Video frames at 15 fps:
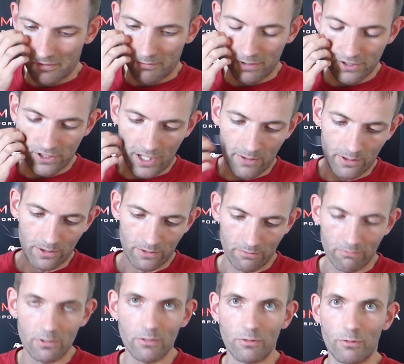which
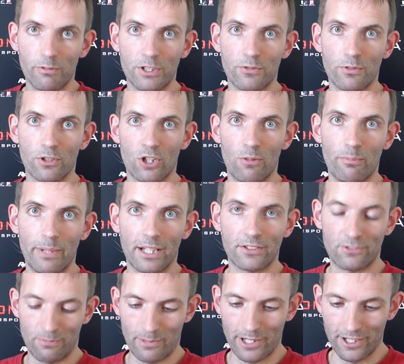will come back
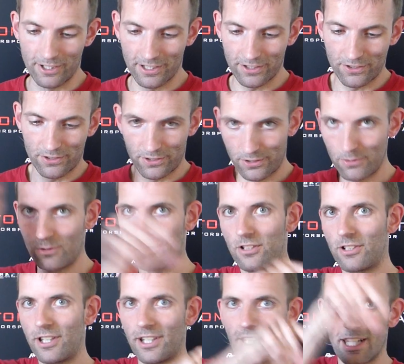to mind as soon as
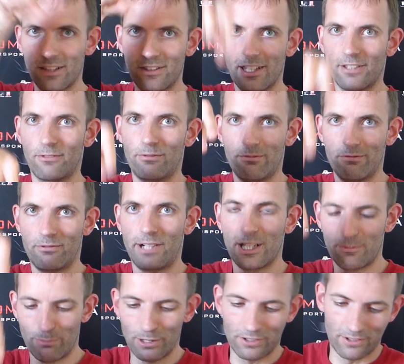I hit that
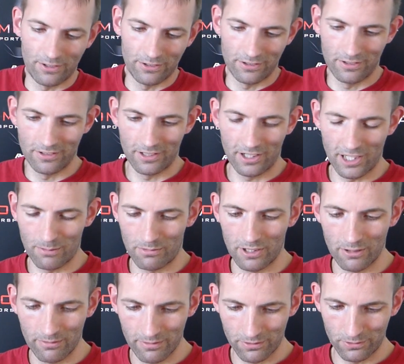red button on the
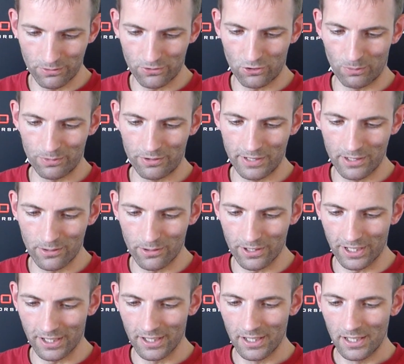camera to stop the recording.